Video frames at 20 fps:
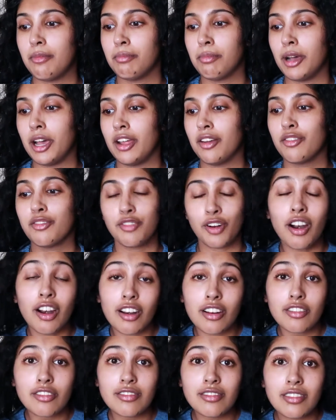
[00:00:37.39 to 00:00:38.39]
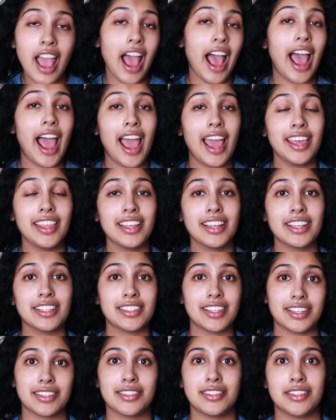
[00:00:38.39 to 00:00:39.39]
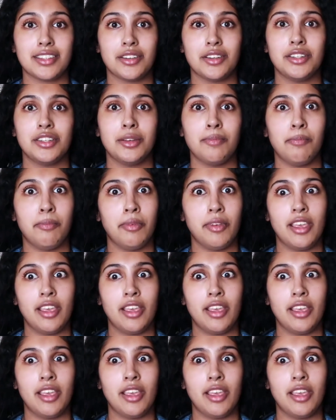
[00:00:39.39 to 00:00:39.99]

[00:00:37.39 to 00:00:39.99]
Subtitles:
But first, I think it's necessary to